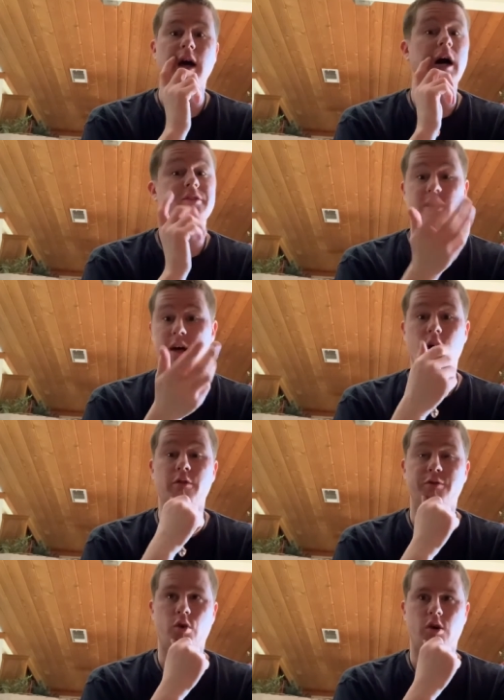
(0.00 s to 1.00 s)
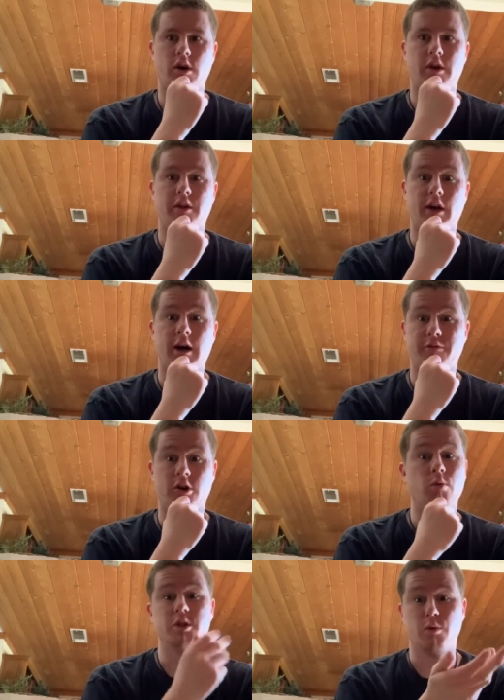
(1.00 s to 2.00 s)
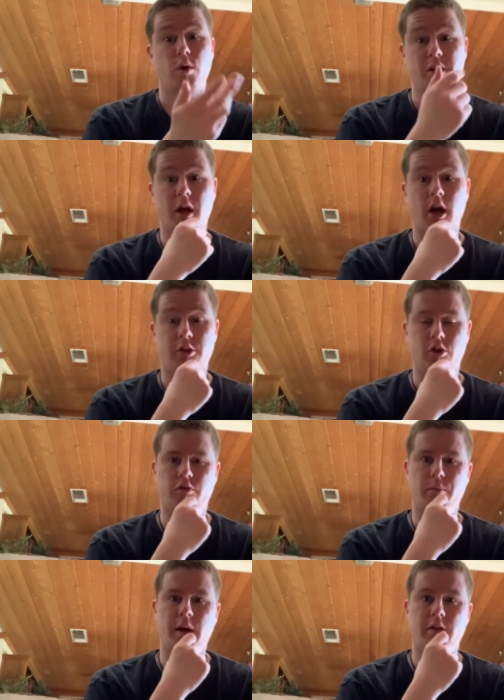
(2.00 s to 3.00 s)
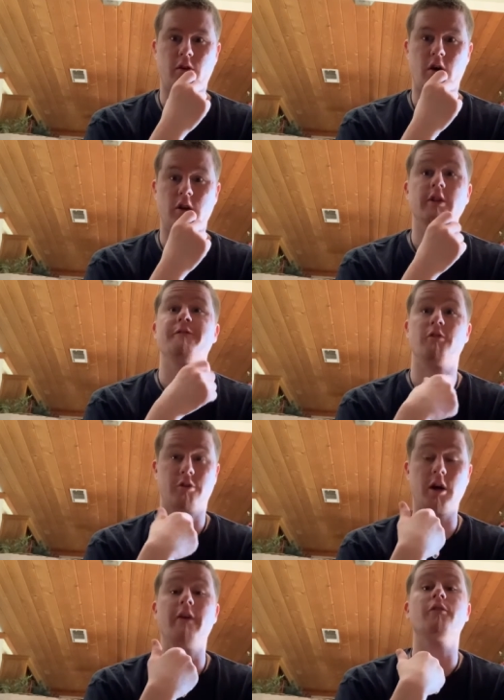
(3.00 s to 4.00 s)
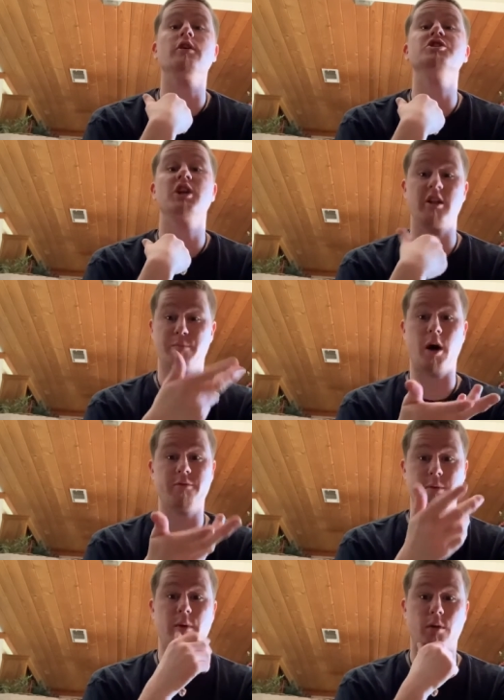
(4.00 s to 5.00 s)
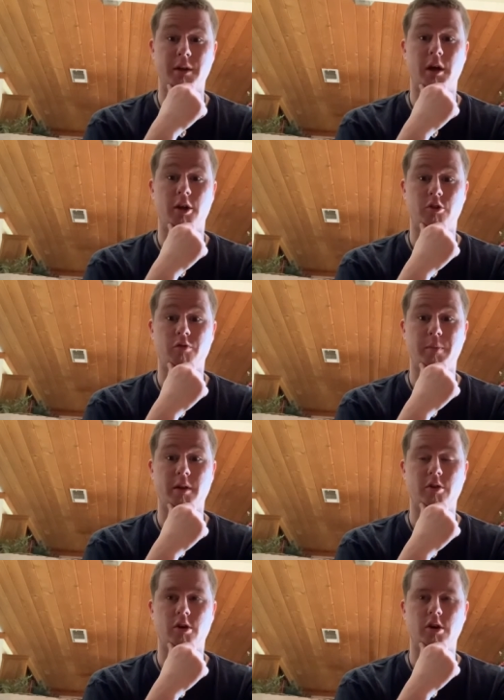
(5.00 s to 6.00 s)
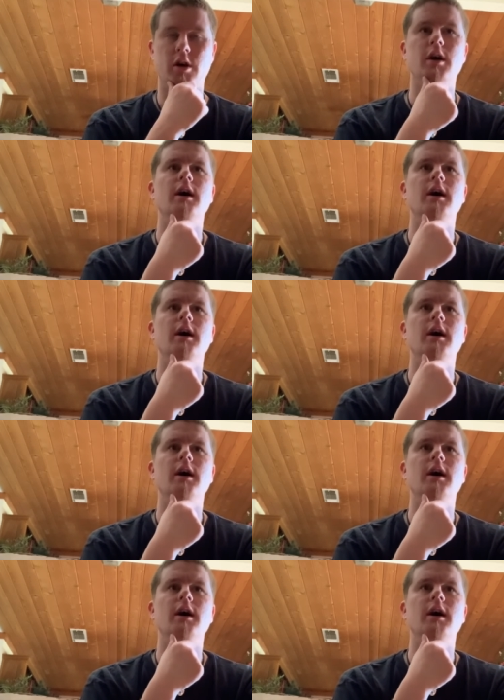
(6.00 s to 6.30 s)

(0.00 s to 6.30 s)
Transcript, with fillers: Adele for uh, Skyfall, which I won the Oscar for Best Song. The first time for a James Bond film that won the Oscar for Best Song.